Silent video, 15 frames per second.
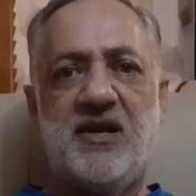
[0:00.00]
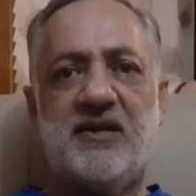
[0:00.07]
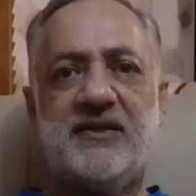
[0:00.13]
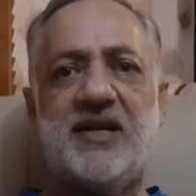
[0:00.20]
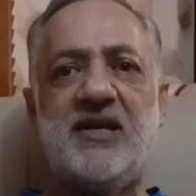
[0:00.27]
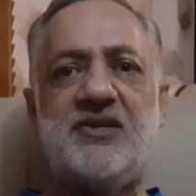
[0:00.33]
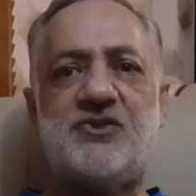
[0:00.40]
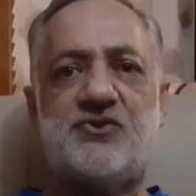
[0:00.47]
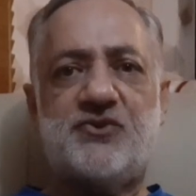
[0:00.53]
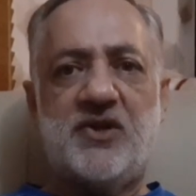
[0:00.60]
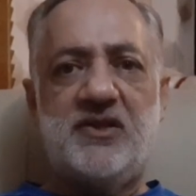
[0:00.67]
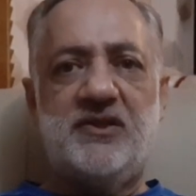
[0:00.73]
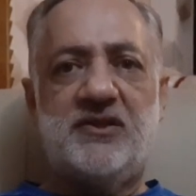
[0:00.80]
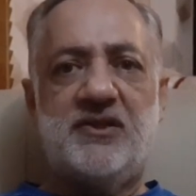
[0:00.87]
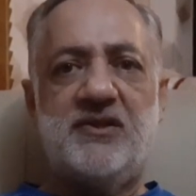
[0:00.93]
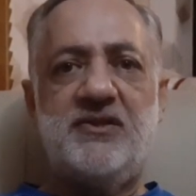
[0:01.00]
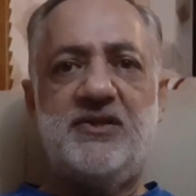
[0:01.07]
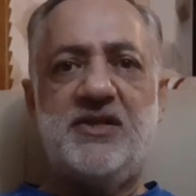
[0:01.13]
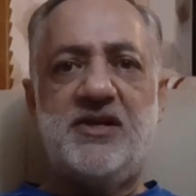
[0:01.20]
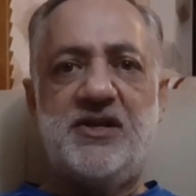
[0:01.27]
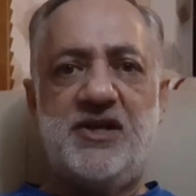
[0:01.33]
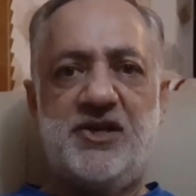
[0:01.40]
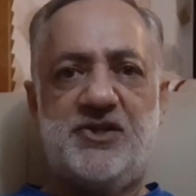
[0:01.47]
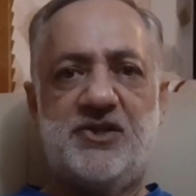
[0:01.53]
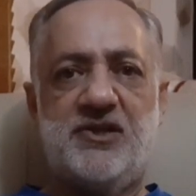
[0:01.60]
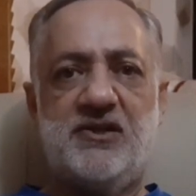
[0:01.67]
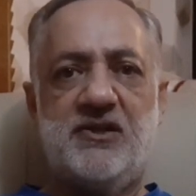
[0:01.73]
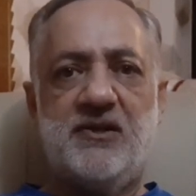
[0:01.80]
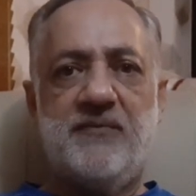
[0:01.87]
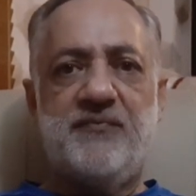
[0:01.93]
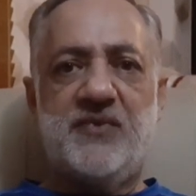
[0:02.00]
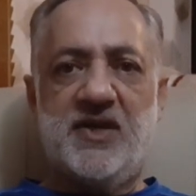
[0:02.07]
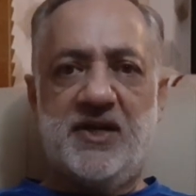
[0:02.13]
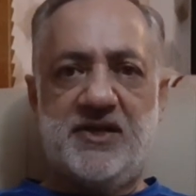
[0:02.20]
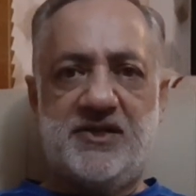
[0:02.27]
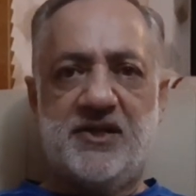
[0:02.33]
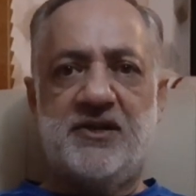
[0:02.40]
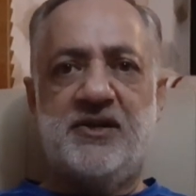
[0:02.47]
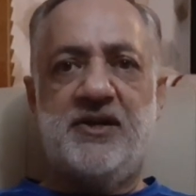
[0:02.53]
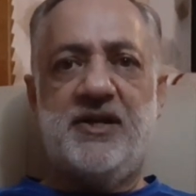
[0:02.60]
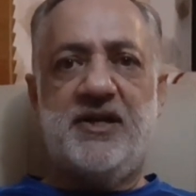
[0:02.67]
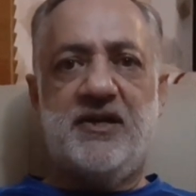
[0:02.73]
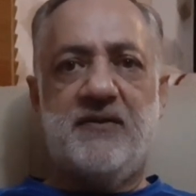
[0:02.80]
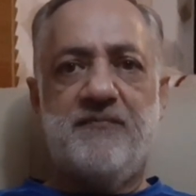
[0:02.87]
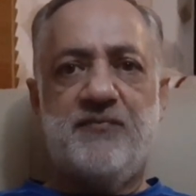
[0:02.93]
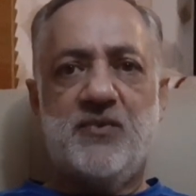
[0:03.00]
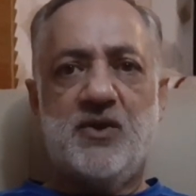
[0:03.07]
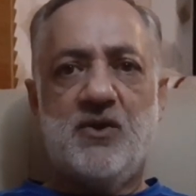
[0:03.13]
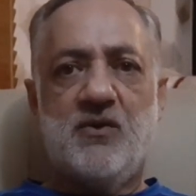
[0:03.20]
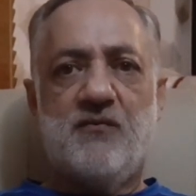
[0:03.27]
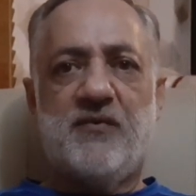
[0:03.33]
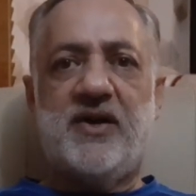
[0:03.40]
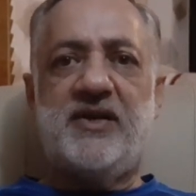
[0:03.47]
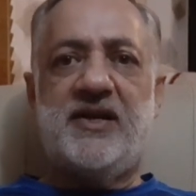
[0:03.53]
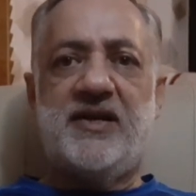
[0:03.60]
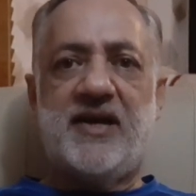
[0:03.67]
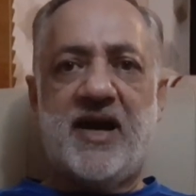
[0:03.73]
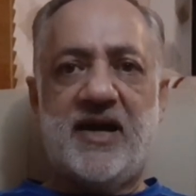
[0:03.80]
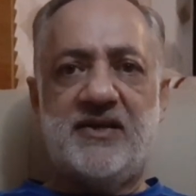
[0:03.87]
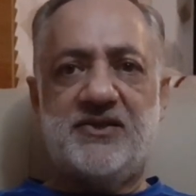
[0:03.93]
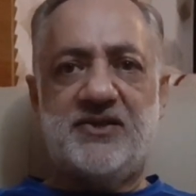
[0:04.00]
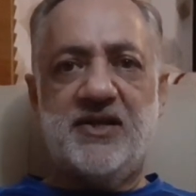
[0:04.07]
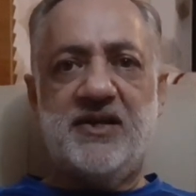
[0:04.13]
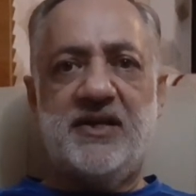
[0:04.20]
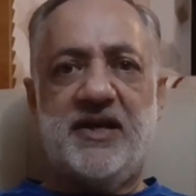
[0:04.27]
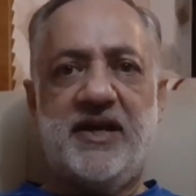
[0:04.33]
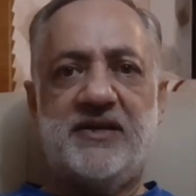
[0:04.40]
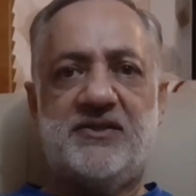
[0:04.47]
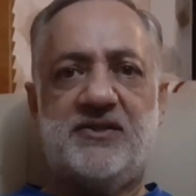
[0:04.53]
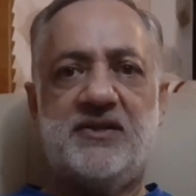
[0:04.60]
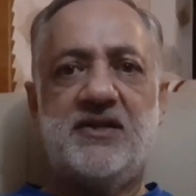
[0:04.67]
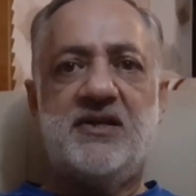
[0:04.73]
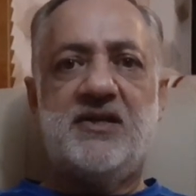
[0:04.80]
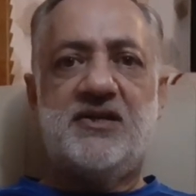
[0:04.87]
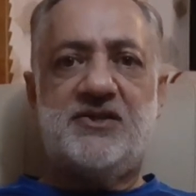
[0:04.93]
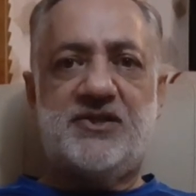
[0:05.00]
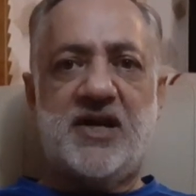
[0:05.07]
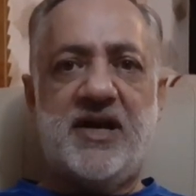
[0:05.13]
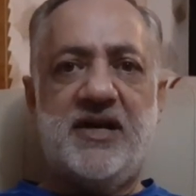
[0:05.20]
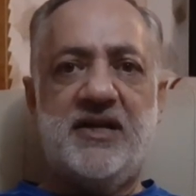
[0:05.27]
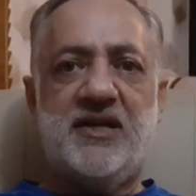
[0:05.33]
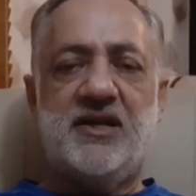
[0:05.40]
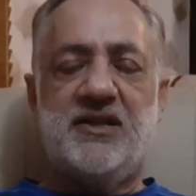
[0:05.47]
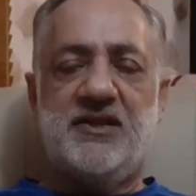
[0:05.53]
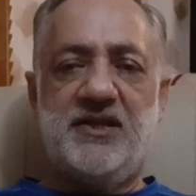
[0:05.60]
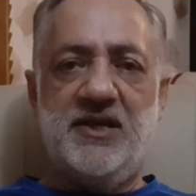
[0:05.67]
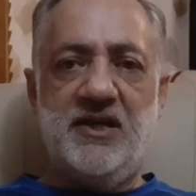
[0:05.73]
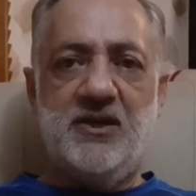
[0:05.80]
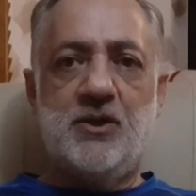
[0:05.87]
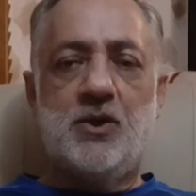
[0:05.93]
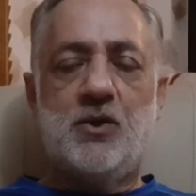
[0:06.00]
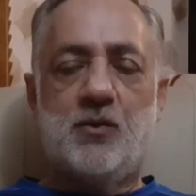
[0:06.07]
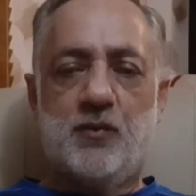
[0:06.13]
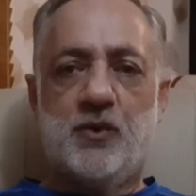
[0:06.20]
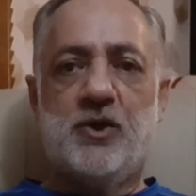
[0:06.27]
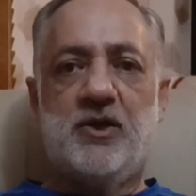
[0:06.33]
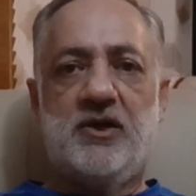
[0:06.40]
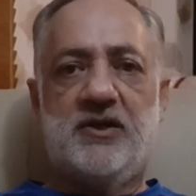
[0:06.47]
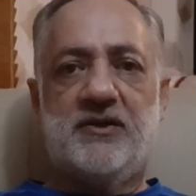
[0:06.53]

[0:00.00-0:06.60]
can strengthen the nation internally while enhancing its standing in the world.